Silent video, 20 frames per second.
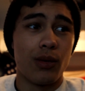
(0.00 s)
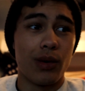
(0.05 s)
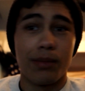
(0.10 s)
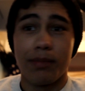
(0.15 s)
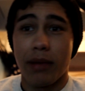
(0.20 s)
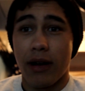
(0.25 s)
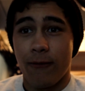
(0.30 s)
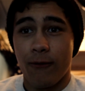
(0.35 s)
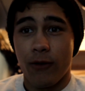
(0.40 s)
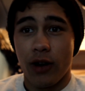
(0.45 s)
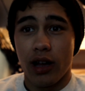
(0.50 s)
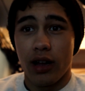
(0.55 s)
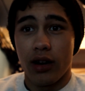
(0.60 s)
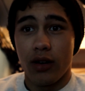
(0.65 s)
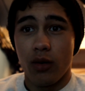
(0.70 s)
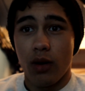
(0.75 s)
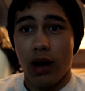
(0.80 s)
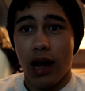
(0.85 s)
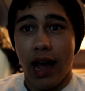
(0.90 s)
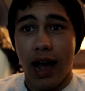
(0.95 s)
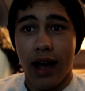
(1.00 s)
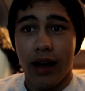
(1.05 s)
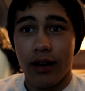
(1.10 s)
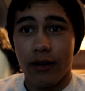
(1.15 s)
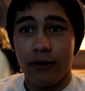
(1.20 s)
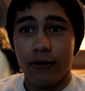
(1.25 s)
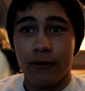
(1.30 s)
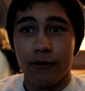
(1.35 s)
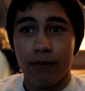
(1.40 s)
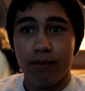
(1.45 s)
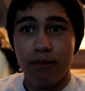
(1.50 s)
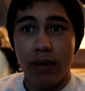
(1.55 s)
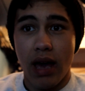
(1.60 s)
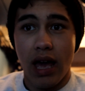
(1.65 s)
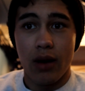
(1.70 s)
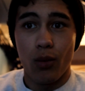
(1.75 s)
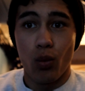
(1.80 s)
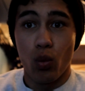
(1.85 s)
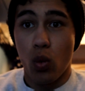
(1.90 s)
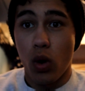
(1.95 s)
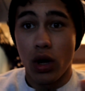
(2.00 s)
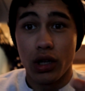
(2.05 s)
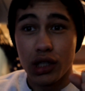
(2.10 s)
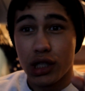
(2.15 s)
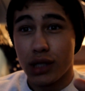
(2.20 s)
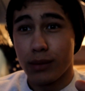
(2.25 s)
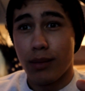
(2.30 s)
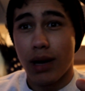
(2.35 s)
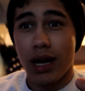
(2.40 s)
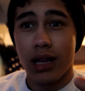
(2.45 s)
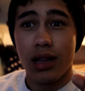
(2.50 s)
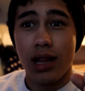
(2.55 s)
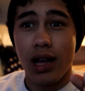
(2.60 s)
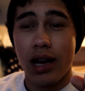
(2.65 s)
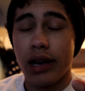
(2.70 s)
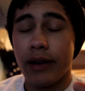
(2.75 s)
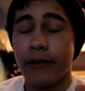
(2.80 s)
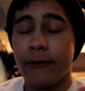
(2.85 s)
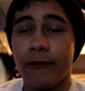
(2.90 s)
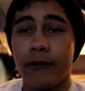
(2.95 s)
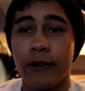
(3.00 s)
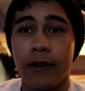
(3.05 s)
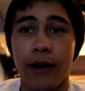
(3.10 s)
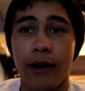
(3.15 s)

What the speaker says: with my friend who I have met once in my life.